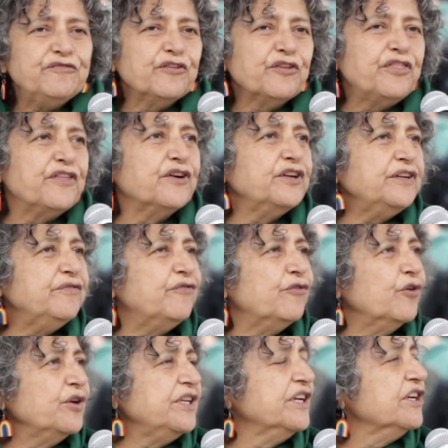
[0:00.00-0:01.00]
for
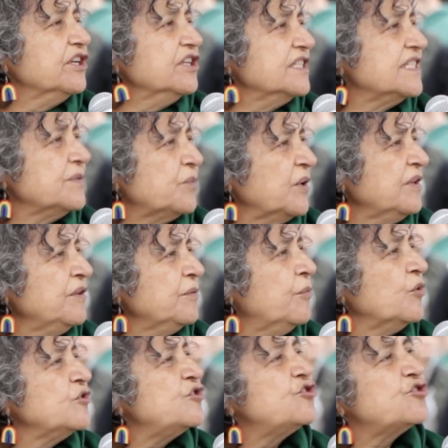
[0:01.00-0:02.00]
34 years, and one of the
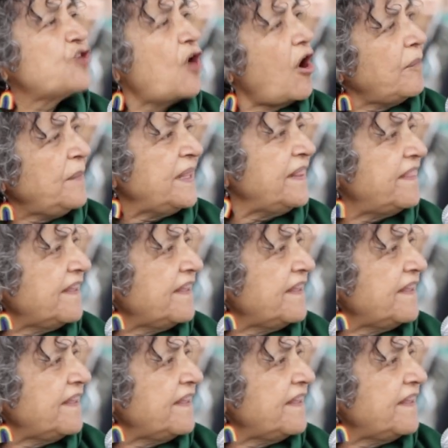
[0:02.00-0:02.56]
most charming